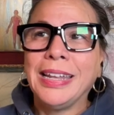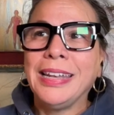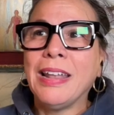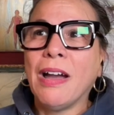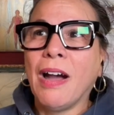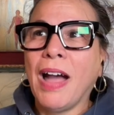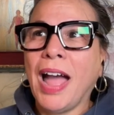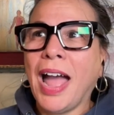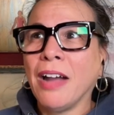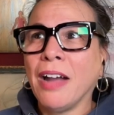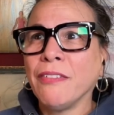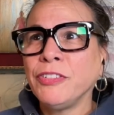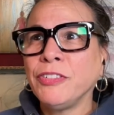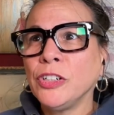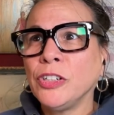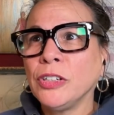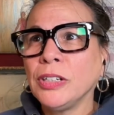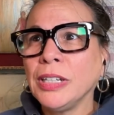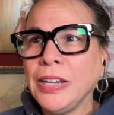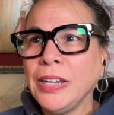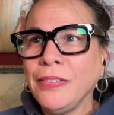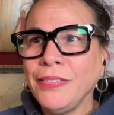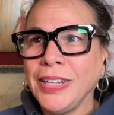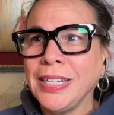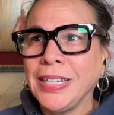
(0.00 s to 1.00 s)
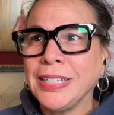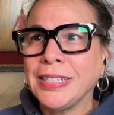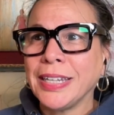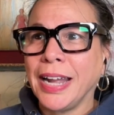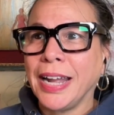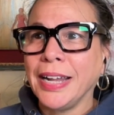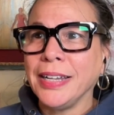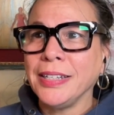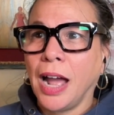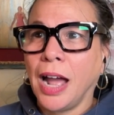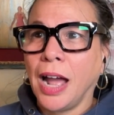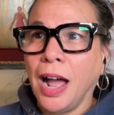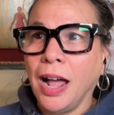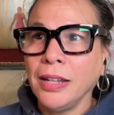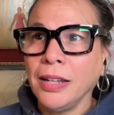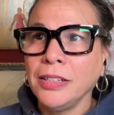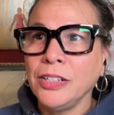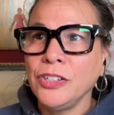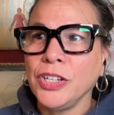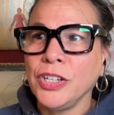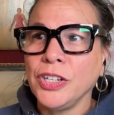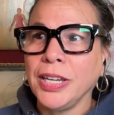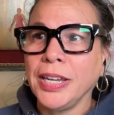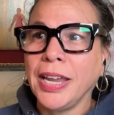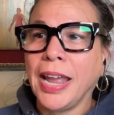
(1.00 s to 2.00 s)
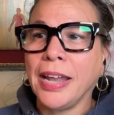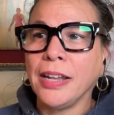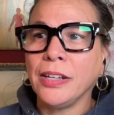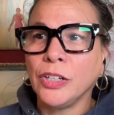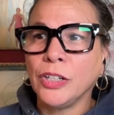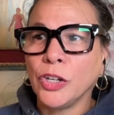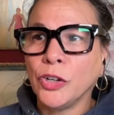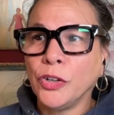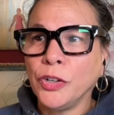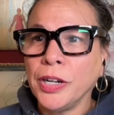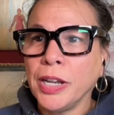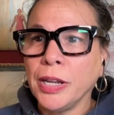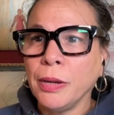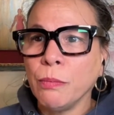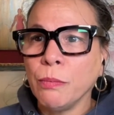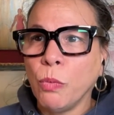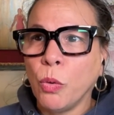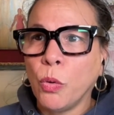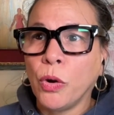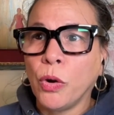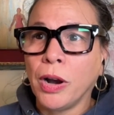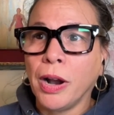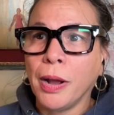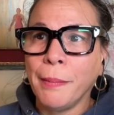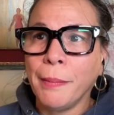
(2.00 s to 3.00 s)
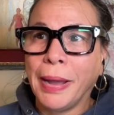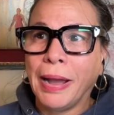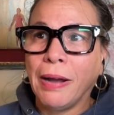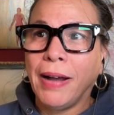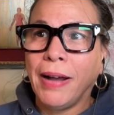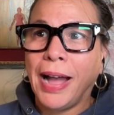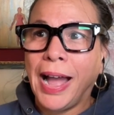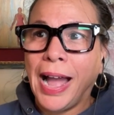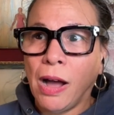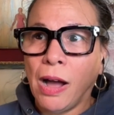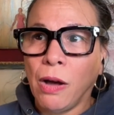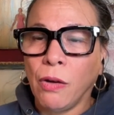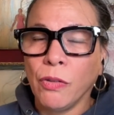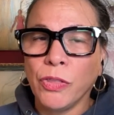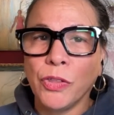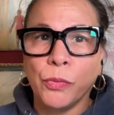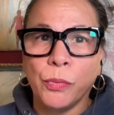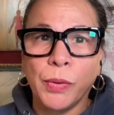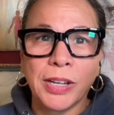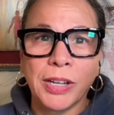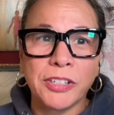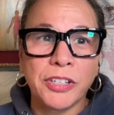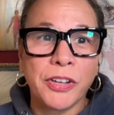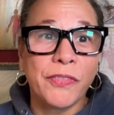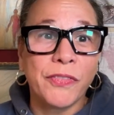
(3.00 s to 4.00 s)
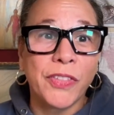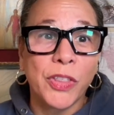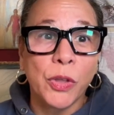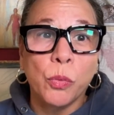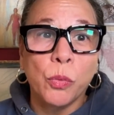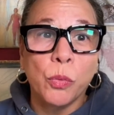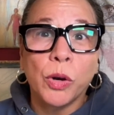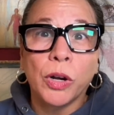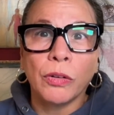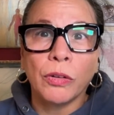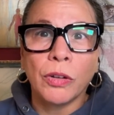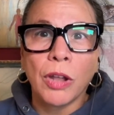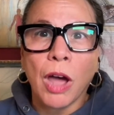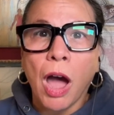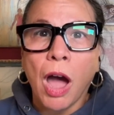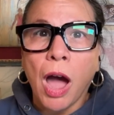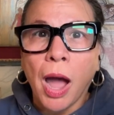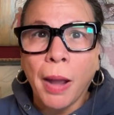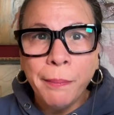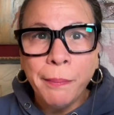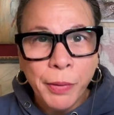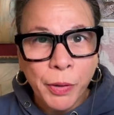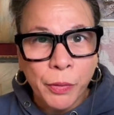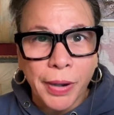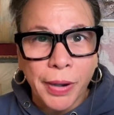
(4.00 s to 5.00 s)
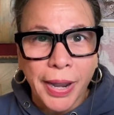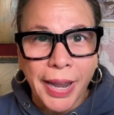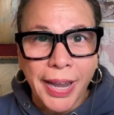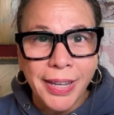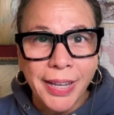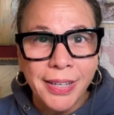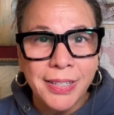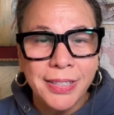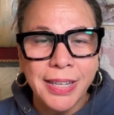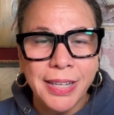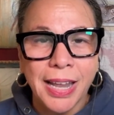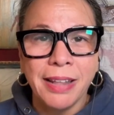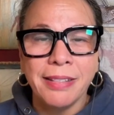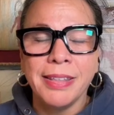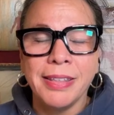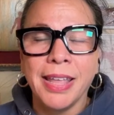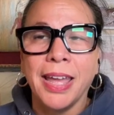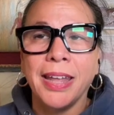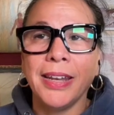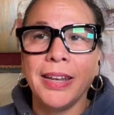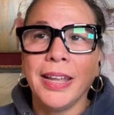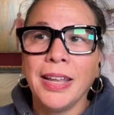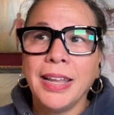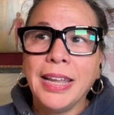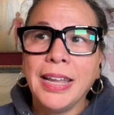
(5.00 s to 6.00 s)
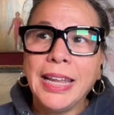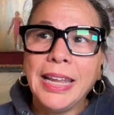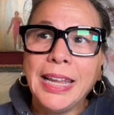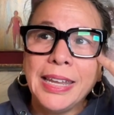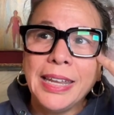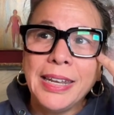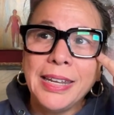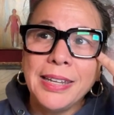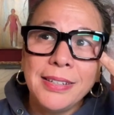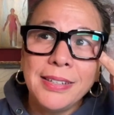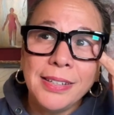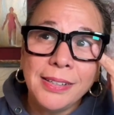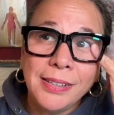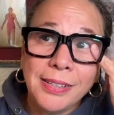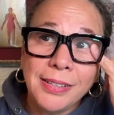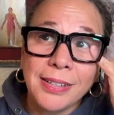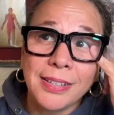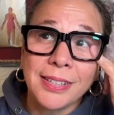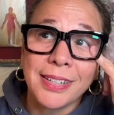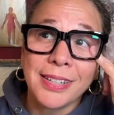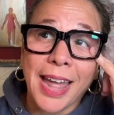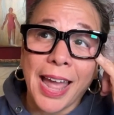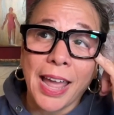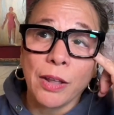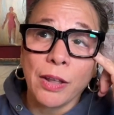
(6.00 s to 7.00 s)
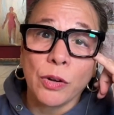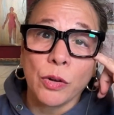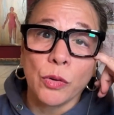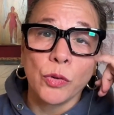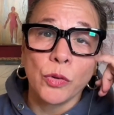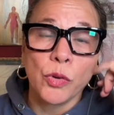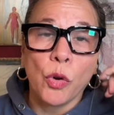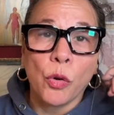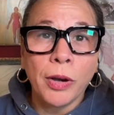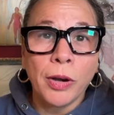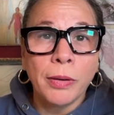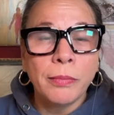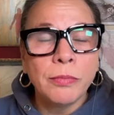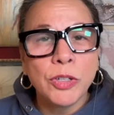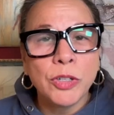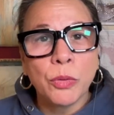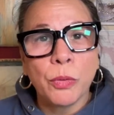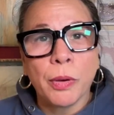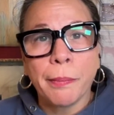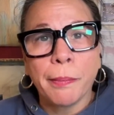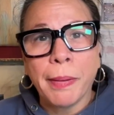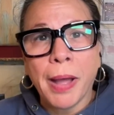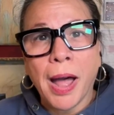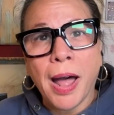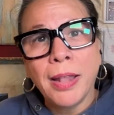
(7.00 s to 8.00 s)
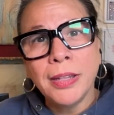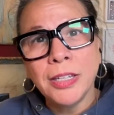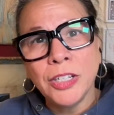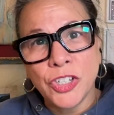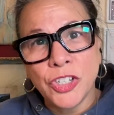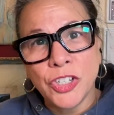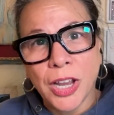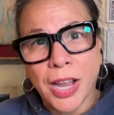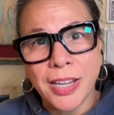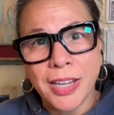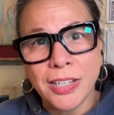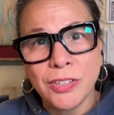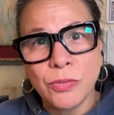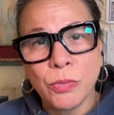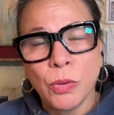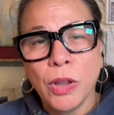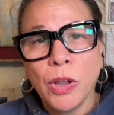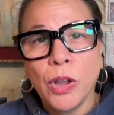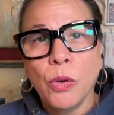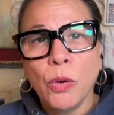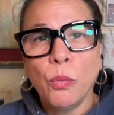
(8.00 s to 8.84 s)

Now, after leaving Scientology and learning more about how the rest of the world operates and that it is a societal norm to apologize